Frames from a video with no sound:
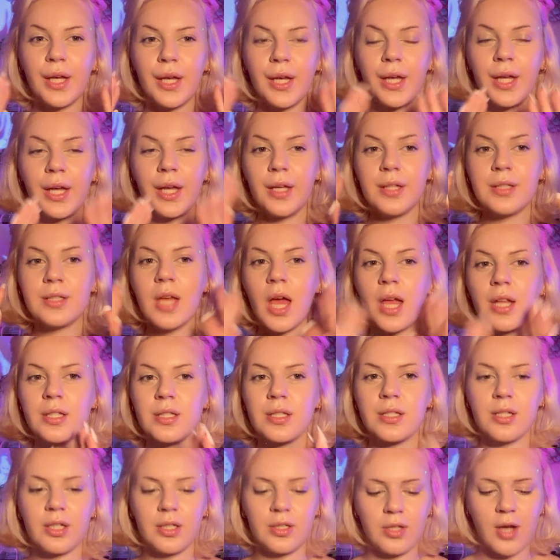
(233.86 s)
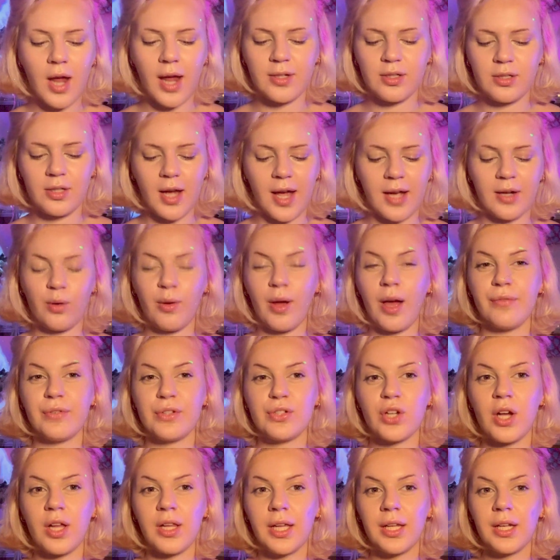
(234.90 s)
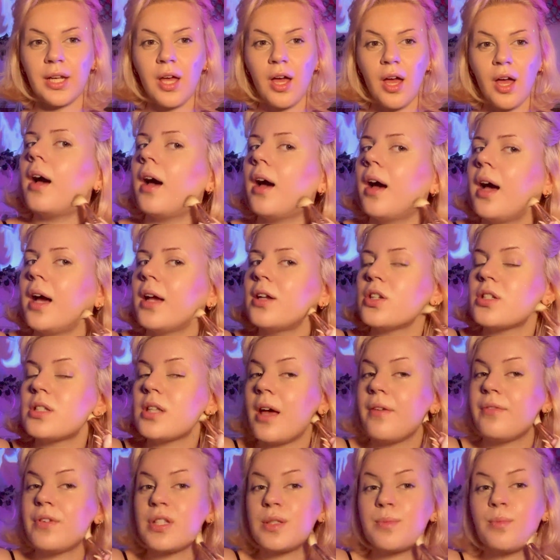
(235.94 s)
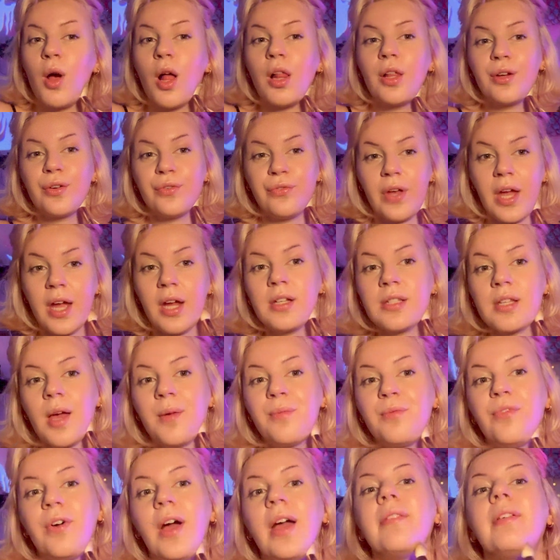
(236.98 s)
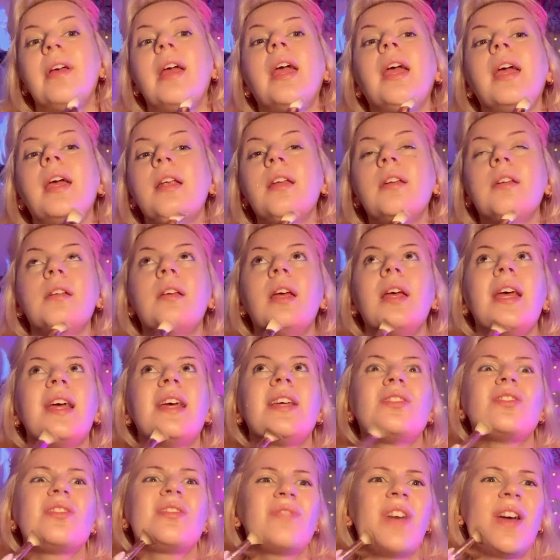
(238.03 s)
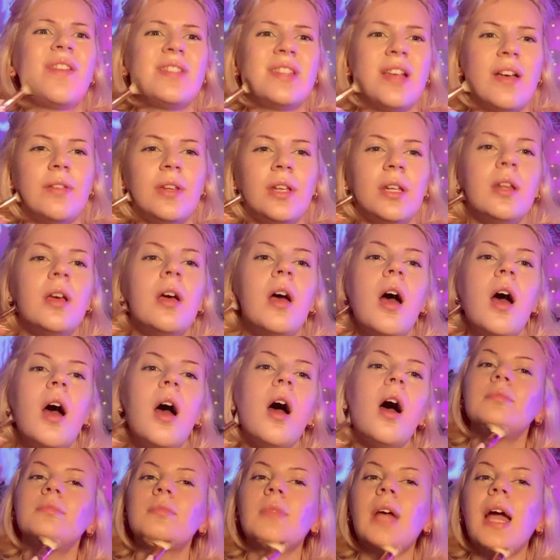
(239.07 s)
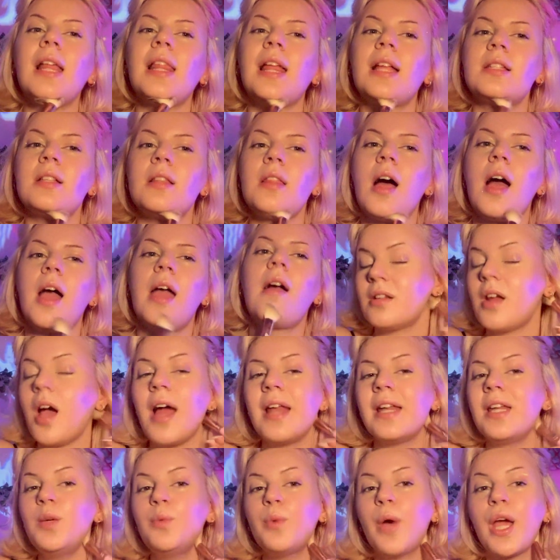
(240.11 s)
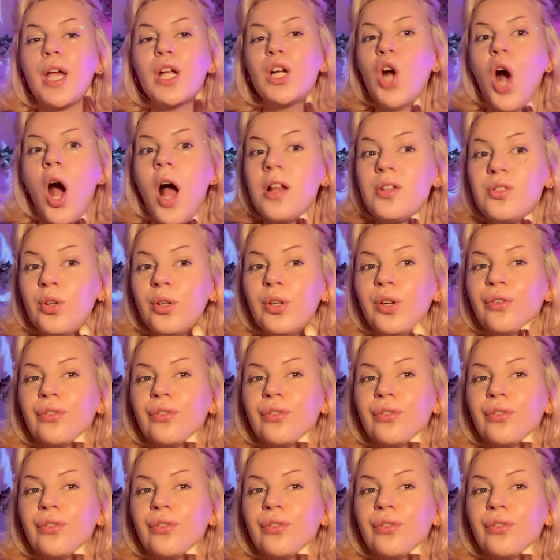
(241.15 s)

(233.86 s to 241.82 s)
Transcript: it tends to, I don't have a jawline. I just have a smaller face. I'm 5'8"-ish, 5'7". I like to lie. Anyway, contour your